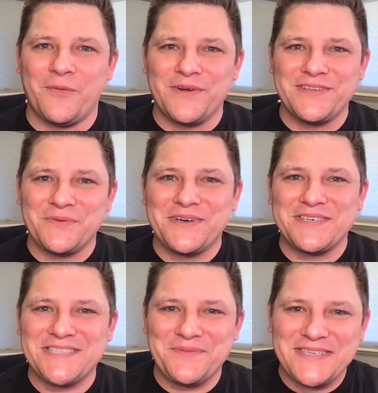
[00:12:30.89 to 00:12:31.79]
What are
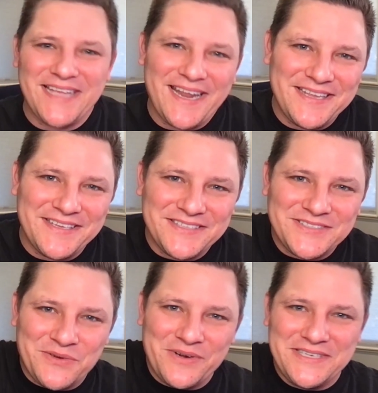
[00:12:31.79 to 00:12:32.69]
some exciting
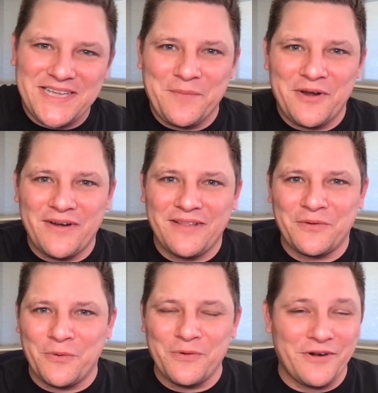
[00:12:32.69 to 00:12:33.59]
stories coming around the
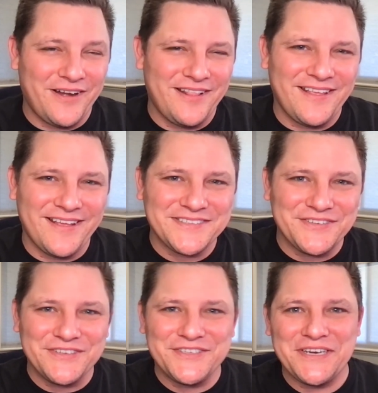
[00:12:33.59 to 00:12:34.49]
corner? Anything
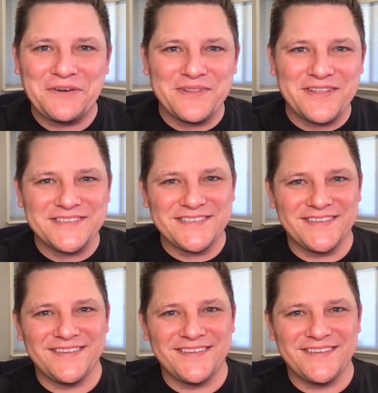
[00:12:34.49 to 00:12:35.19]
else you can share with us?